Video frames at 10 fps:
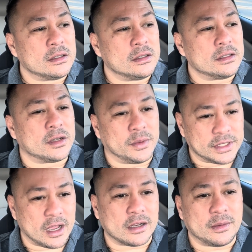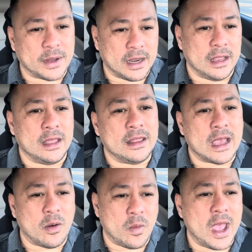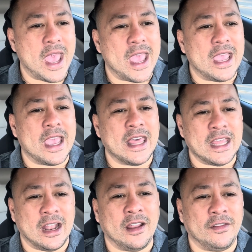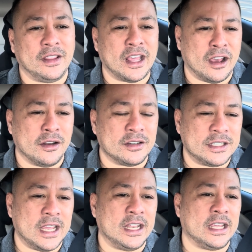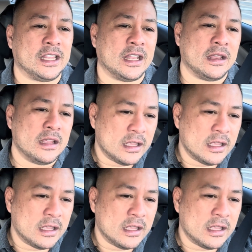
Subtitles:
So we talked about it in that way, and then having that understanding and then